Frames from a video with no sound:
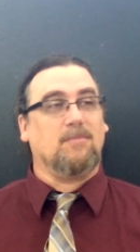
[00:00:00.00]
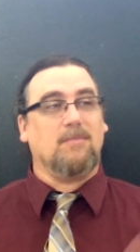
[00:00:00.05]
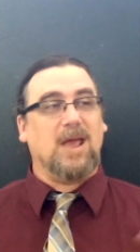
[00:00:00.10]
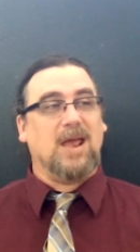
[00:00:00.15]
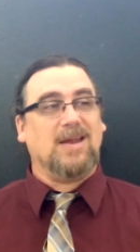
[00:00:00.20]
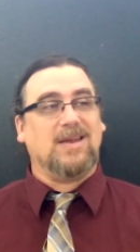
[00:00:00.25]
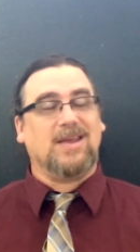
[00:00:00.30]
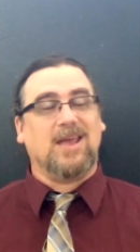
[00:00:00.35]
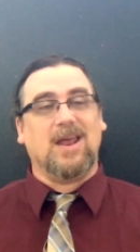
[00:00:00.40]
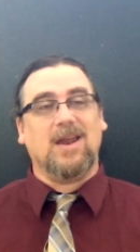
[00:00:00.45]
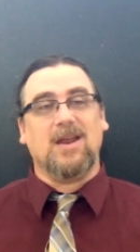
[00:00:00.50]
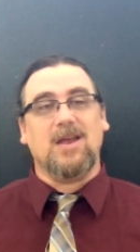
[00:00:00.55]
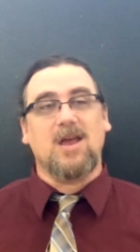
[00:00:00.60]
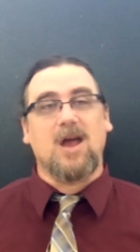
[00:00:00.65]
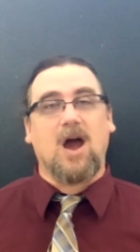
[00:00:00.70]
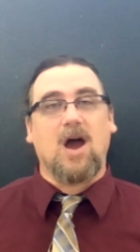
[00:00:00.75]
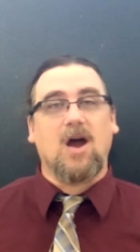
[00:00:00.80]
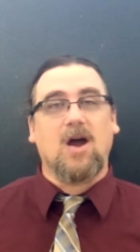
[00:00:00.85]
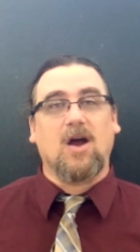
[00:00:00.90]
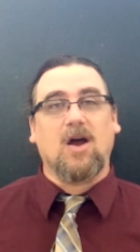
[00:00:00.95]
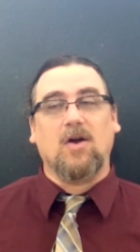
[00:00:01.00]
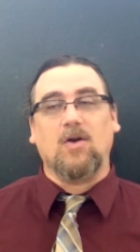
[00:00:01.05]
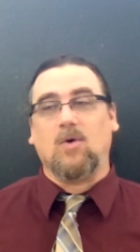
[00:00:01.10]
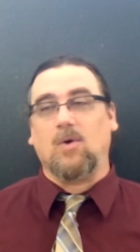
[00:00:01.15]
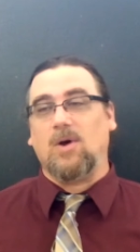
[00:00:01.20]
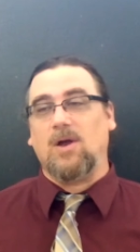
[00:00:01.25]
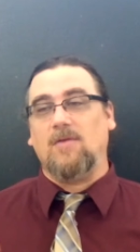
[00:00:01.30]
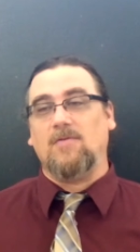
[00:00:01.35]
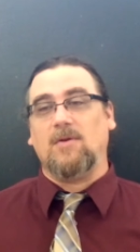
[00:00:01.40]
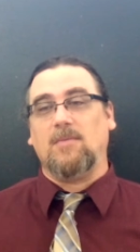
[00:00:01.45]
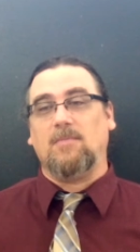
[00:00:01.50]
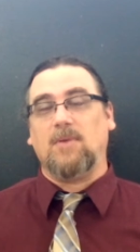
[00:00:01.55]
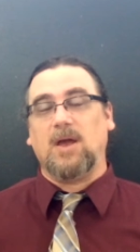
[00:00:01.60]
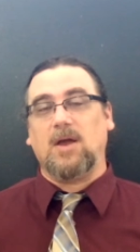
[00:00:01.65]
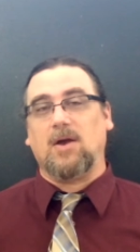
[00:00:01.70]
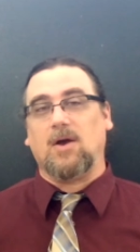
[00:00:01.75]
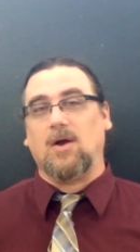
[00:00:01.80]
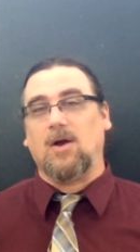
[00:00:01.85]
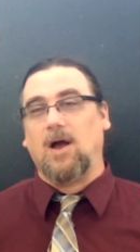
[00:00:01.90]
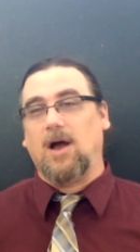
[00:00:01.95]
maintain a yard, or even
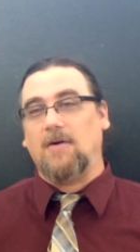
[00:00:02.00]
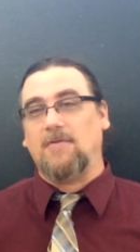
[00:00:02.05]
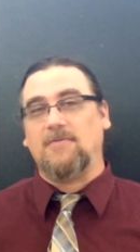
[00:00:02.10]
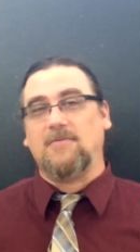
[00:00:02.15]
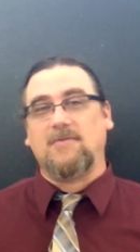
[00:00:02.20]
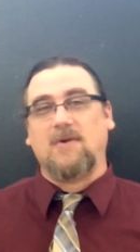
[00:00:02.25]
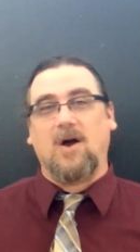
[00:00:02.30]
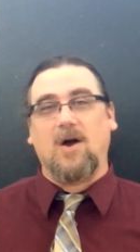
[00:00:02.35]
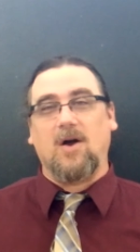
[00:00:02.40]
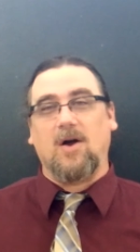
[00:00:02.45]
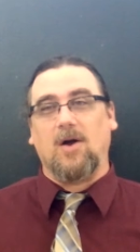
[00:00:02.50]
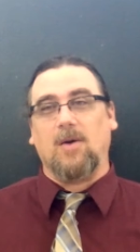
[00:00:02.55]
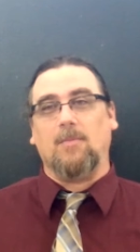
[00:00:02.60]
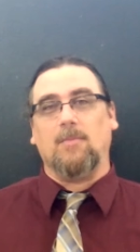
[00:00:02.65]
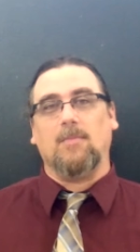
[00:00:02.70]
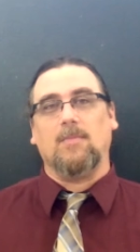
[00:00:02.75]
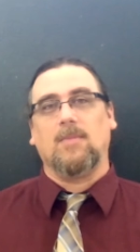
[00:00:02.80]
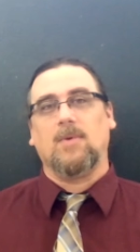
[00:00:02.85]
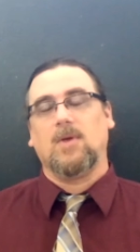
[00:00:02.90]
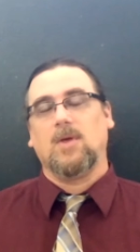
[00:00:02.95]
bigger, a farm.